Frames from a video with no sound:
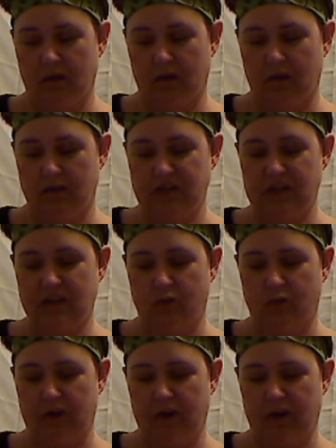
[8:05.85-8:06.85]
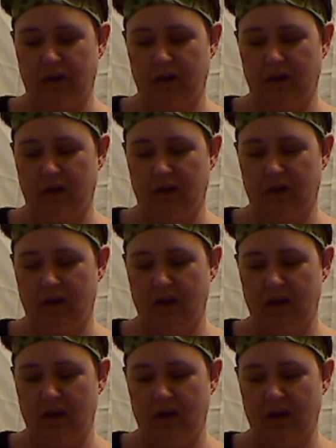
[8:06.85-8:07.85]
January,
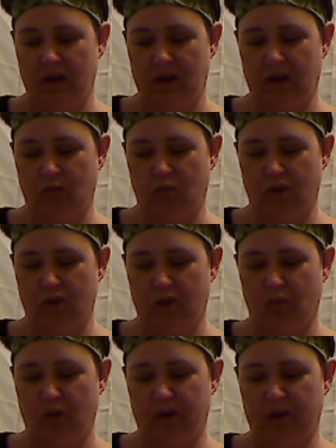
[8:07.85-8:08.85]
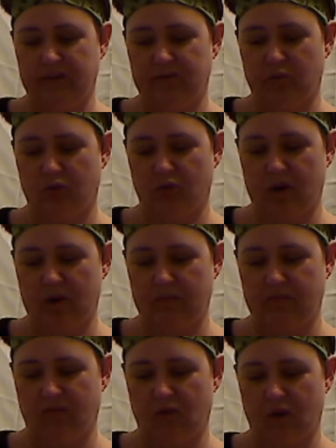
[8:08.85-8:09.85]
and we're on a wellness program
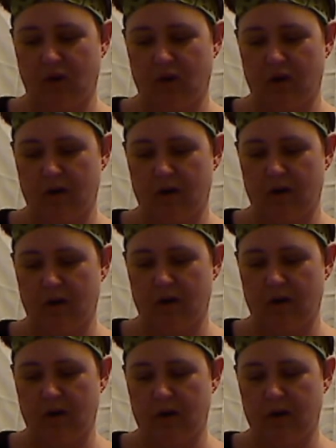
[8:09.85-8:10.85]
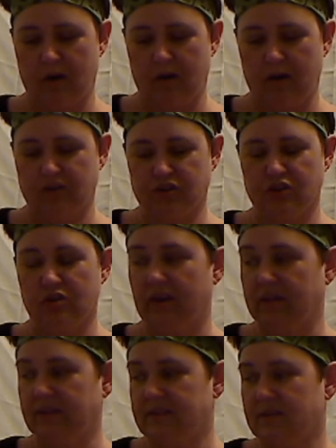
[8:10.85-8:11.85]
for our
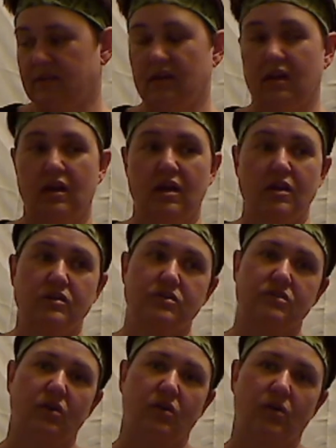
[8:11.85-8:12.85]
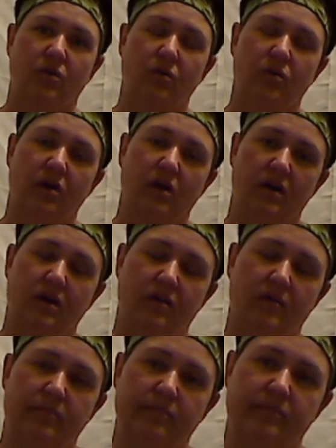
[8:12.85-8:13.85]
insurance. So
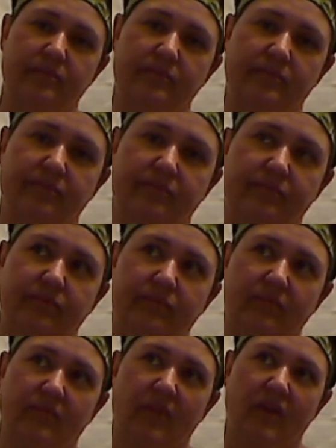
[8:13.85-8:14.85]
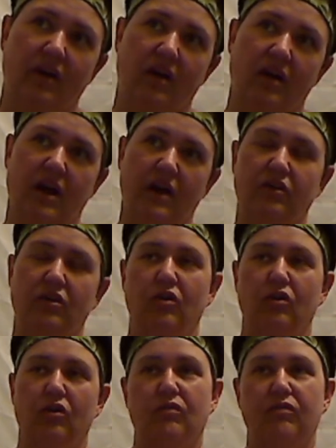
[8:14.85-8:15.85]
I
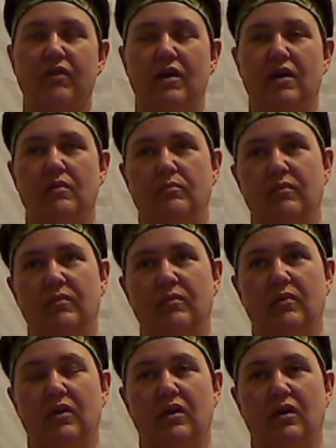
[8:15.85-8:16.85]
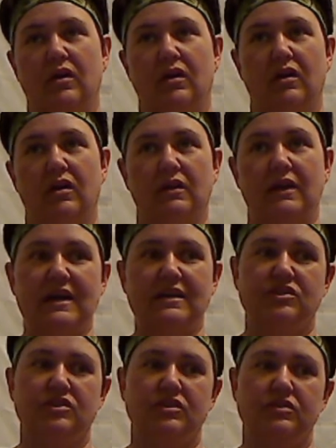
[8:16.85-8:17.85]
know from
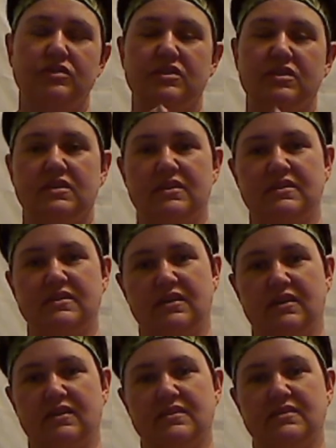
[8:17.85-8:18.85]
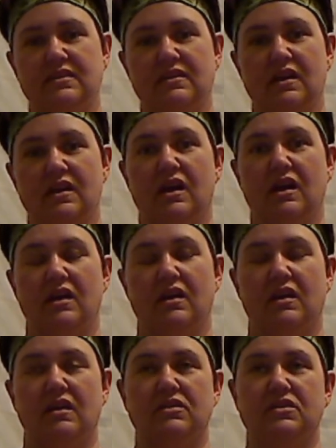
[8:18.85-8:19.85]
last year's statistics
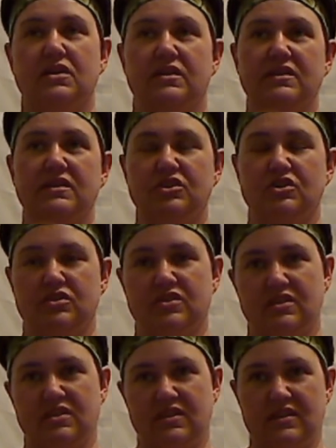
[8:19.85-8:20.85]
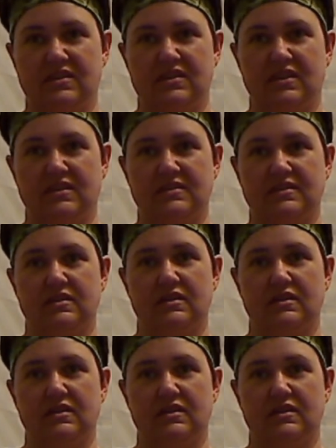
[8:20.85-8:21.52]
to this year's statistics,